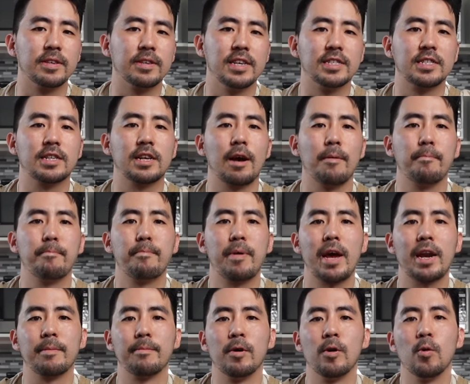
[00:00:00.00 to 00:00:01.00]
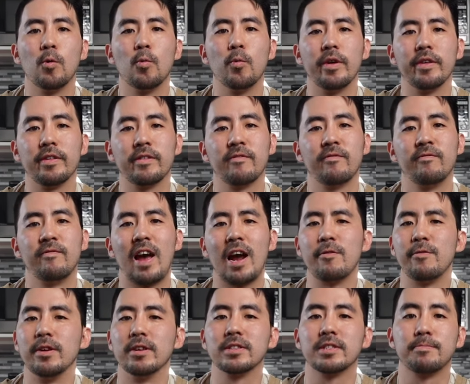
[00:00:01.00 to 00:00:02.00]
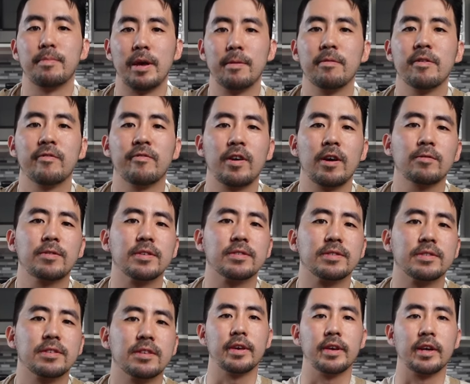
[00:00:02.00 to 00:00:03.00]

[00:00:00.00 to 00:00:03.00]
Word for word: It's compatible with various paper filters,